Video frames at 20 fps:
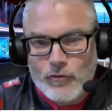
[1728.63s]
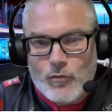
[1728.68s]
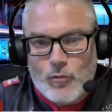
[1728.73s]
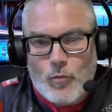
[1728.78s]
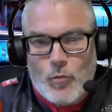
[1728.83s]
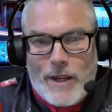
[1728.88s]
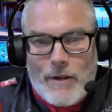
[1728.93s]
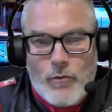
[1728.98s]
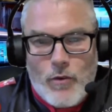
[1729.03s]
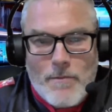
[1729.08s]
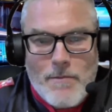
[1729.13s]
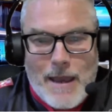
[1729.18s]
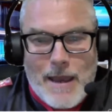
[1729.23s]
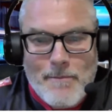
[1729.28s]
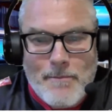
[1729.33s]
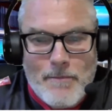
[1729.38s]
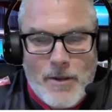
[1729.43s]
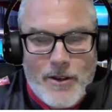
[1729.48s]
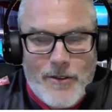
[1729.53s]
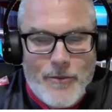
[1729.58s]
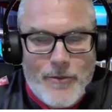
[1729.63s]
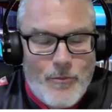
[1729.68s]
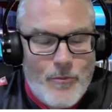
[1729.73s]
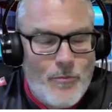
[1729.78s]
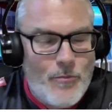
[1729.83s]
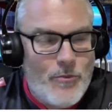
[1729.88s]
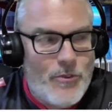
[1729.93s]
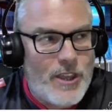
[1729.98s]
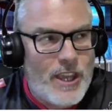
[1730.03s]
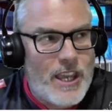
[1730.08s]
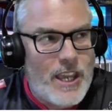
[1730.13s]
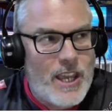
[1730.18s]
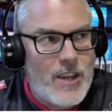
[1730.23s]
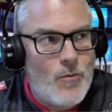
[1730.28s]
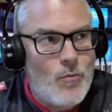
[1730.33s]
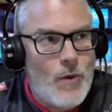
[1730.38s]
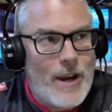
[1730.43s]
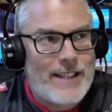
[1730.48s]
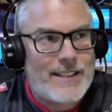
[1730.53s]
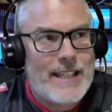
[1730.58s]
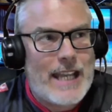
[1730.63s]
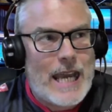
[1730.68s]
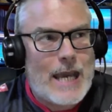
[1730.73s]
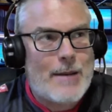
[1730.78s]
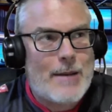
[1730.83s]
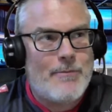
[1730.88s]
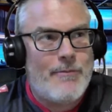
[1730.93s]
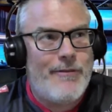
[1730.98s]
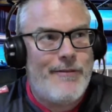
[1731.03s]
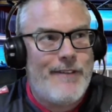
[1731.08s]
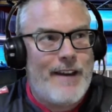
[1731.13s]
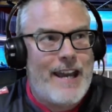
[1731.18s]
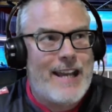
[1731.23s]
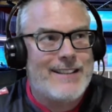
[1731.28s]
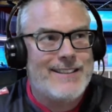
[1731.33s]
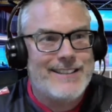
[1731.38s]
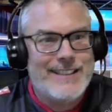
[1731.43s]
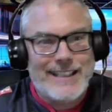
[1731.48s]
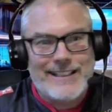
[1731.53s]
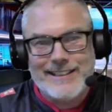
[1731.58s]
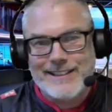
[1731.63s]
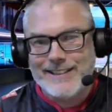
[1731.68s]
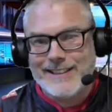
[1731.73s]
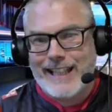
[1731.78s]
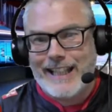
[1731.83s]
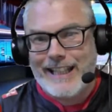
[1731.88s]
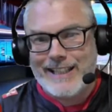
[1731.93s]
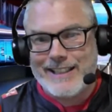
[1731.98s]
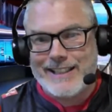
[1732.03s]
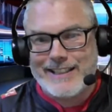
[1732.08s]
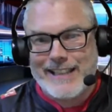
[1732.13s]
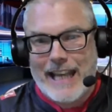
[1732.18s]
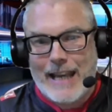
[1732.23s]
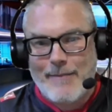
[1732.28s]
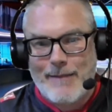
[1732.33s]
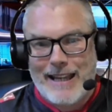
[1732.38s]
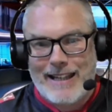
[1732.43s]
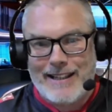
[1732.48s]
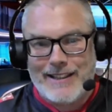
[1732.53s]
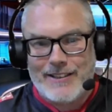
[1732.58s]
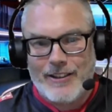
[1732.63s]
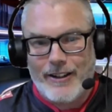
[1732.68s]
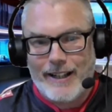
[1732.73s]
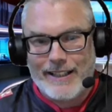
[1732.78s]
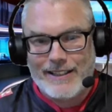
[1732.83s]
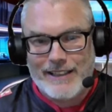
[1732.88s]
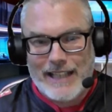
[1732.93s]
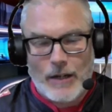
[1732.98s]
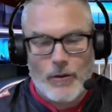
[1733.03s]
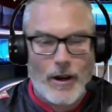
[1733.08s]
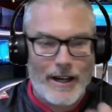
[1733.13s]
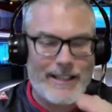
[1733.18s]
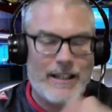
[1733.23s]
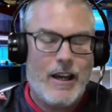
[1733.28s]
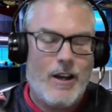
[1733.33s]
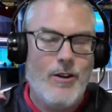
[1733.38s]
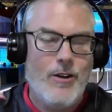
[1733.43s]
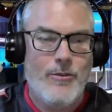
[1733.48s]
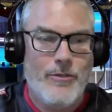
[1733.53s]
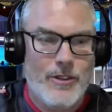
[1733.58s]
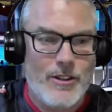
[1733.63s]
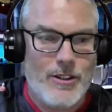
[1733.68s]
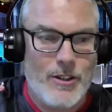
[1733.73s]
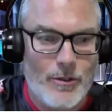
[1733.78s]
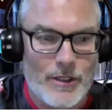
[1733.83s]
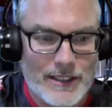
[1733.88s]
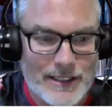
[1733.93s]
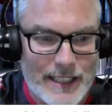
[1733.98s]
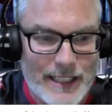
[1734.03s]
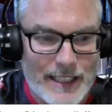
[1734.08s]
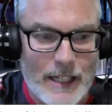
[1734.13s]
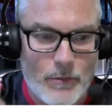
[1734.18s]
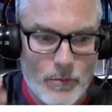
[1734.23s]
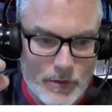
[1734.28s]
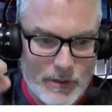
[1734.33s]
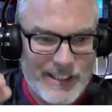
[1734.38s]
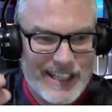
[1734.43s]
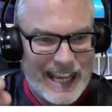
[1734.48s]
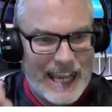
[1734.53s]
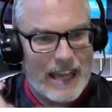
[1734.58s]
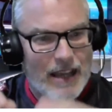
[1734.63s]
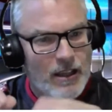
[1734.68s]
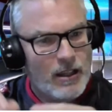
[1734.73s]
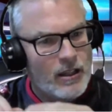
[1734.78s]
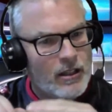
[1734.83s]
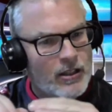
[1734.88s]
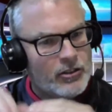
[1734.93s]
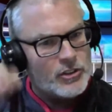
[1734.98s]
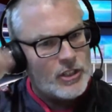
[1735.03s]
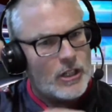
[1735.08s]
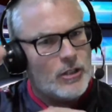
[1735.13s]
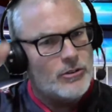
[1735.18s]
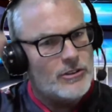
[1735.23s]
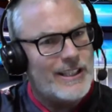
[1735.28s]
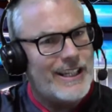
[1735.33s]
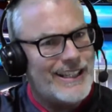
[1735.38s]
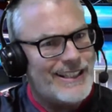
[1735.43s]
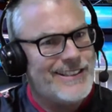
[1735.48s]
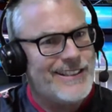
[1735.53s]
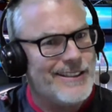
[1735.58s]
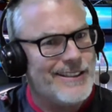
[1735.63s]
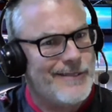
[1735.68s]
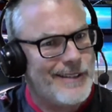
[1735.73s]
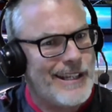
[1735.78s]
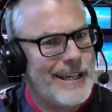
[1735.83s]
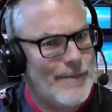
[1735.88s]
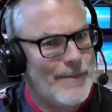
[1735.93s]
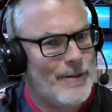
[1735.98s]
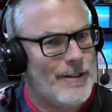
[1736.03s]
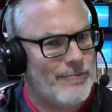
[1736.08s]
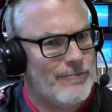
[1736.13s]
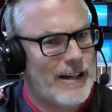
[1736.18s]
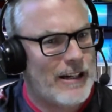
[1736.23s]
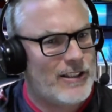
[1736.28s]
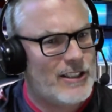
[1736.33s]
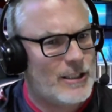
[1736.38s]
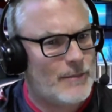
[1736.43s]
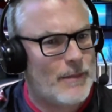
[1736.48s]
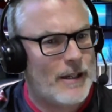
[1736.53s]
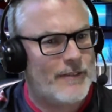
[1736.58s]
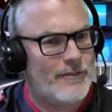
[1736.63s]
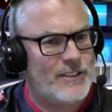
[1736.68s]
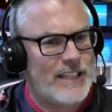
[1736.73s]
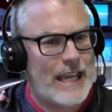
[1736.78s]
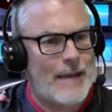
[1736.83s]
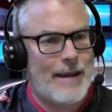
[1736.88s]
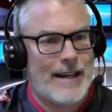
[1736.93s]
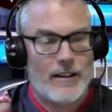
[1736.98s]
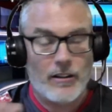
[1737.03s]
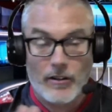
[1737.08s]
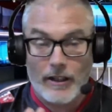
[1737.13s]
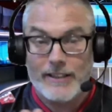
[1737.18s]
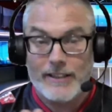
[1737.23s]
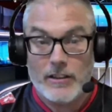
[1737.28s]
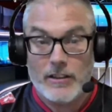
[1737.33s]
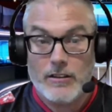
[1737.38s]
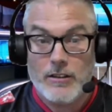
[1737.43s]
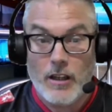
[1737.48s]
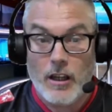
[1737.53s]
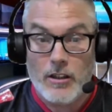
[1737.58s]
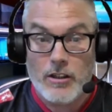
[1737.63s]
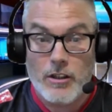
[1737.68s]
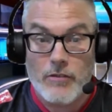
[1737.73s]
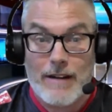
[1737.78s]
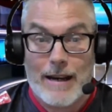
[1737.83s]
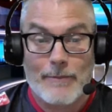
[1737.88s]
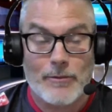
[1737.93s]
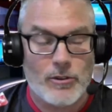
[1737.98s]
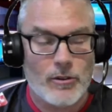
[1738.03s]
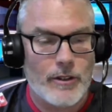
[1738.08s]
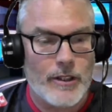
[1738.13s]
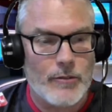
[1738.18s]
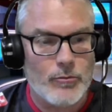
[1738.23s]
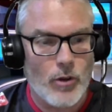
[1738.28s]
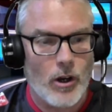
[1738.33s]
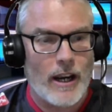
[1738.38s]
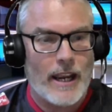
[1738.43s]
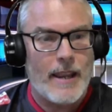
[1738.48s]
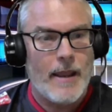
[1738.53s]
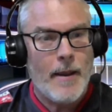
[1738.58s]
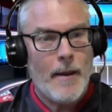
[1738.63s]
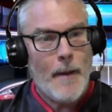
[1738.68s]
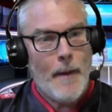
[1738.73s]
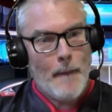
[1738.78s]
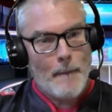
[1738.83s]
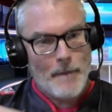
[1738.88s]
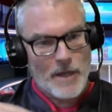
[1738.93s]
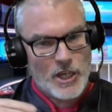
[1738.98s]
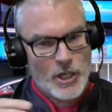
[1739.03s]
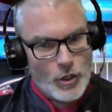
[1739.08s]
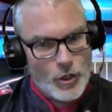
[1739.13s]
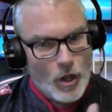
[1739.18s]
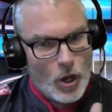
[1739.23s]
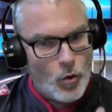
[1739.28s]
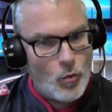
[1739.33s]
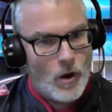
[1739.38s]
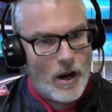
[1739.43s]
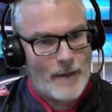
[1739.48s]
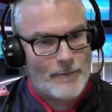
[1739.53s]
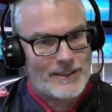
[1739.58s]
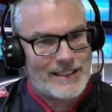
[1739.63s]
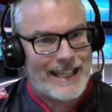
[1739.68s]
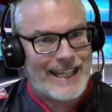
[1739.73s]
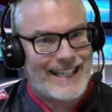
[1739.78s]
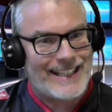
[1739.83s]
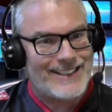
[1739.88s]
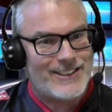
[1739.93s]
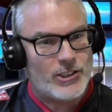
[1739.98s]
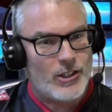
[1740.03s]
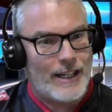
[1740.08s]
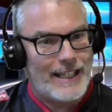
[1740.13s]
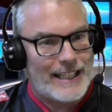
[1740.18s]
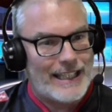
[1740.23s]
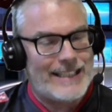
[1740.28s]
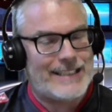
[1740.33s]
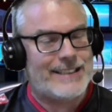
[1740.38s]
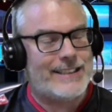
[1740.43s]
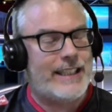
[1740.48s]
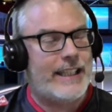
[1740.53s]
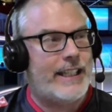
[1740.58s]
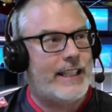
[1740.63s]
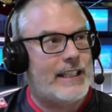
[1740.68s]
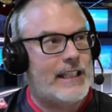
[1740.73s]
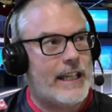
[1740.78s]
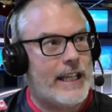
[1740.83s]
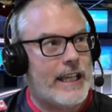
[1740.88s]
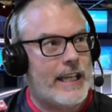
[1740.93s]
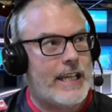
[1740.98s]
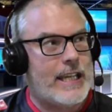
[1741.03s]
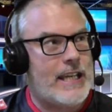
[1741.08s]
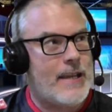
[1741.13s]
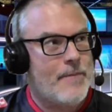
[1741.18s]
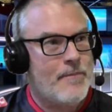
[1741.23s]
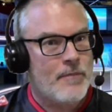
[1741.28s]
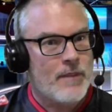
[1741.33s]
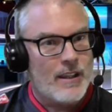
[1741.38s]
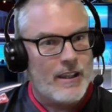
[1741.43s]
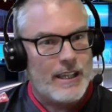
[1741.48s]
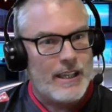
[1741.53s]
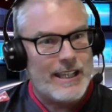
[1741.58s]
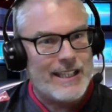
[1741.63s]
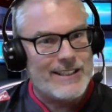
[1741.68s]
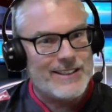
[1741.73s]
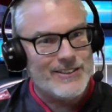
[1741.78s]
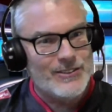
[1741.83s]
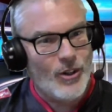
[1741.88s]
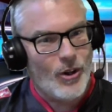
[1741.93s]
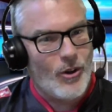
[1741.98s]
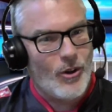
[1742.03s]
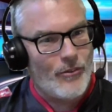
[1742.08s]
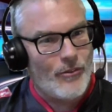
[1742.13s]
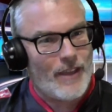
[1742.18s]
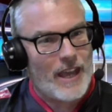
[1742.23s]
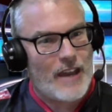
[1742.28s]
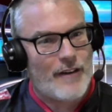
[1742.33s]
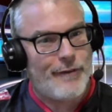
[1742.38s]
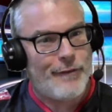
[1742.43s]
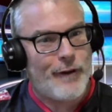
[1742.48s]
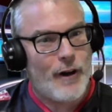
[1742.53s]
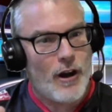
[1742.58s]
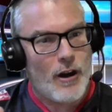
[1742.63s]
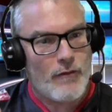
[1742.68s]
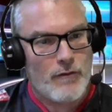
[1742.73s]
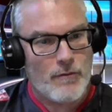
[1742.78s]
we remember the West Ham fans didn't take to Sam Allardyce. Now, I know that you could say, yeah, Jose's a couple of rungs above Sam Allardyce, and, and you're absolutely right. But you know what I'm saying? Stylistically, he's not that far